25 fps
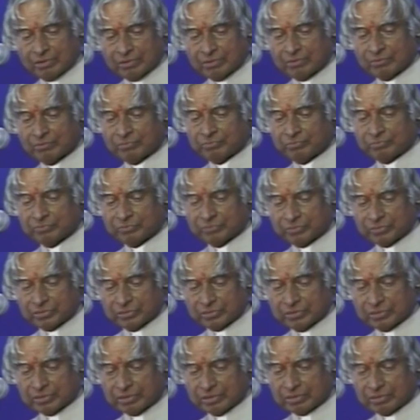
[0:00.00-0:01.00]
Finally,
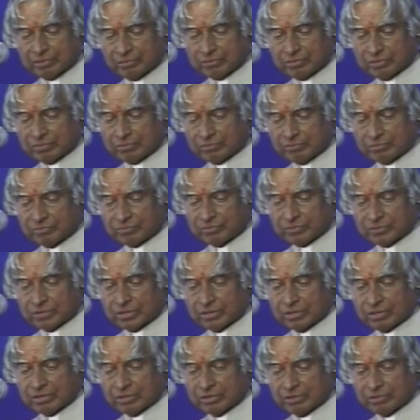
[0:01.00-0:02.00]
I want to ask a
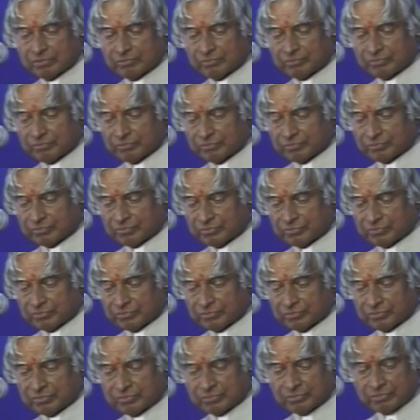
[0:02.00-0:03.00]
question. What were the
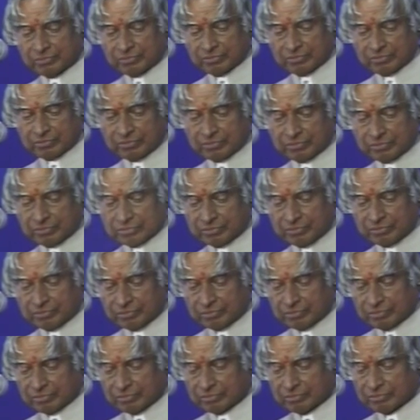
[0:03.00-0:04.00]
principles and
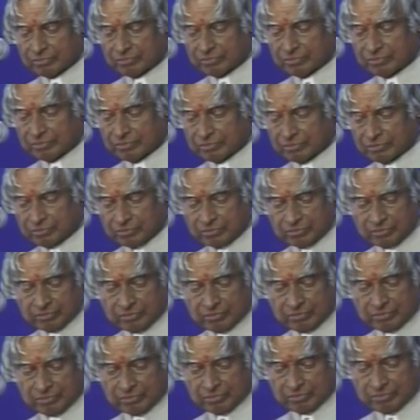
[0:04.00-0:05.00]
proceedings which made you
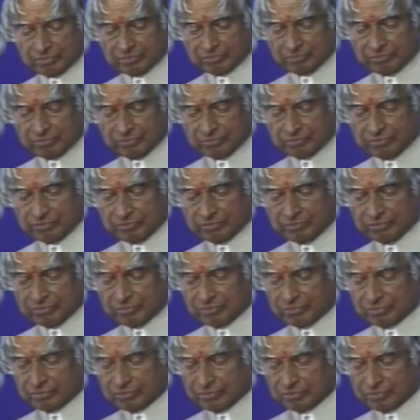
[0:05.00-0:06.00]
excel in every field,
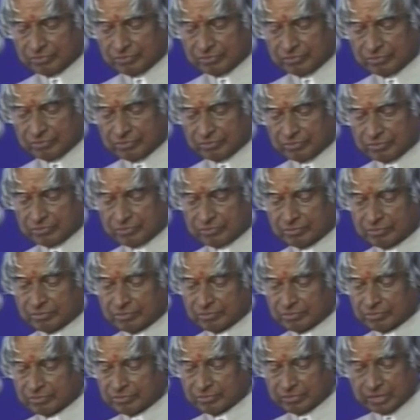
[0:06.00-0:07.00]
like especially being a
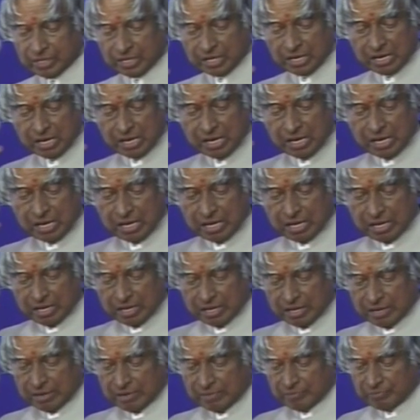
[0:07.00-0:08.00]
scientist?
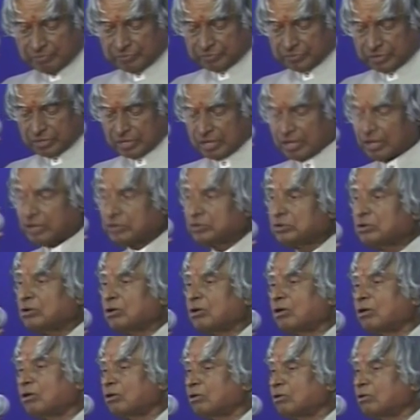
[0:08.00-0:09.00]
So, as you are my role
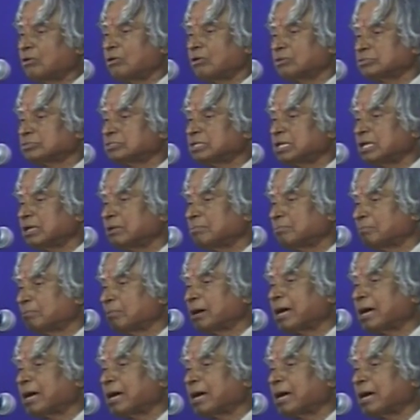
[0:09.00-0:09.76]
model, I want to...